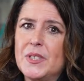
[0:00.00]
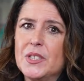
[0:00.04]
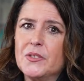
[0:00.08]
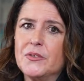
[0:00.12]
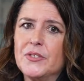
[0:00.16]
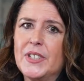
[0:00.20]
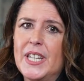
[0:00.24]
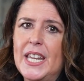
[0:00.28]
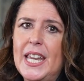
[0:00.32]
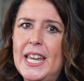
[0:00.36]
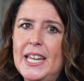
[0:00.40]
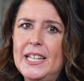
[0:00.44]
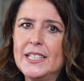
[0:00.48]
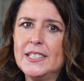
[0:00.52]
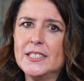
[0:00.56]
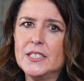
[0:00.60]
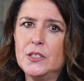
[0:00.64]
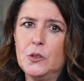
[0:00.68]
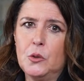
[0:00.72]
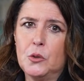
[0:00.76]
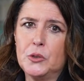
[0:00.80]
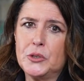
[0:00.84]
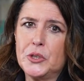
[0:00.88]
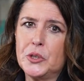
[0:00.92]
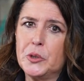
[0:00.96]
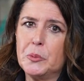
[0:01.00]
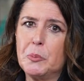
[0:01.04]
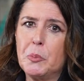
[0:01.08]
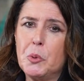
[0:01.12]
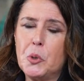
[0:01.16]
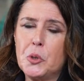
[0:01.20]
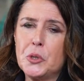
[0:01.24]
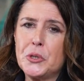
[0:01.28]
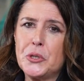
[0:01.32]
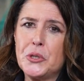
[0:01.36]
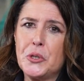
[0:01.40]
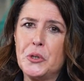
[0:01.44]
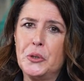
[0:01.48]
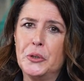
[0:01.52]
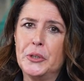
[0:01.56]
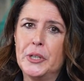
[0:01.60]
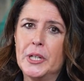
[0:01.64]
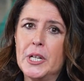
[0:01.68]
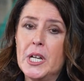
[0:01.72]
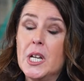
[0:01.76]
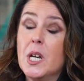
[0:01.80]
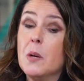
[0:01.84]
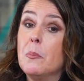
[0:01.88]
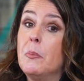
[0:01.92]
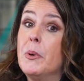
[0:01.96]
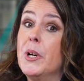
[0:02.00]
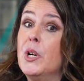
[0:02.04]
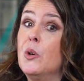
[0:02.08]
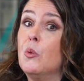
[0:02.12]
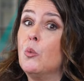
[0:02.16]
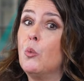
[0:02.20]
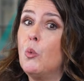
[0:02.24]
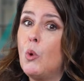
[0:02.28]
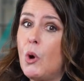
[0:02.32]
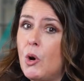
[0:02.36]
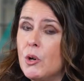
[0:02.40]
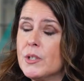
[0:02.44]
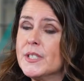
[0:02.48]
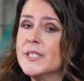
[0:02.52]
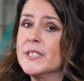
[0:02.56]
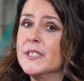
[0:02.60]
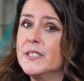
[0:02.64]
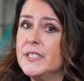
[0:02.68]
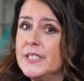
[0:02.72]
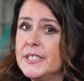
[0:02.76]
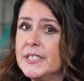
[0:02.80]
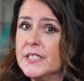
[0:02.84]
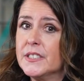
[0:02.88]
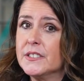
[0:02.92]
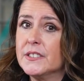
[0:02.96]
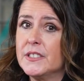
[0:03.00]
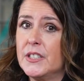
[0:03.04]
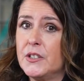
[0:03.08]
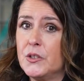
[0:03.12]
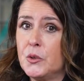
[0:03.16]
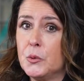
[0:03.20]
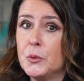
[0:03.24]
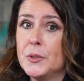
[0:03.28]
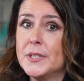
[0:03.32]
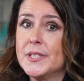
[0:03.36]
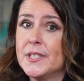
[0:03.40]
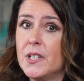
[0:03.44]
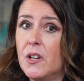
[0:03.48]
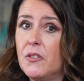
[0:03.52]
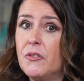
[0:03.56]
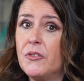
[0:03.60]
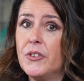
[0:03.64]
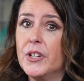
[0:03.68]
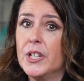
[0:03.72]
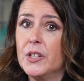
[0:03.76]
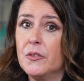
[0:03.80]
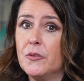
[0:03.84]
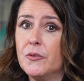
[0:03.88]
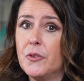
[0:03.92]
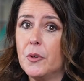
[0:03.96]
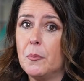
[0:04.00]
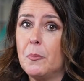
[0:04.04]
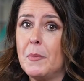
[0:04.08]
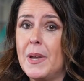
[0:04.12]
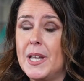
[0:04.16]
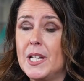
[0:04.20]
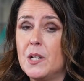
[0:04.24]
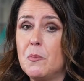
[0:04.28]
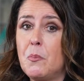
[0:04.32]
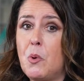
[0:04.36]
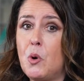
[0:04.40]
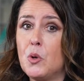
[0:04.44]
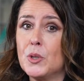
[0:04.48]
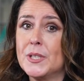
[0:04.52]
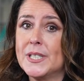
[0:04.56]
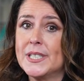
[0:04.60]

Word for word: of case law to report on, but it was clear that those suffering from menopause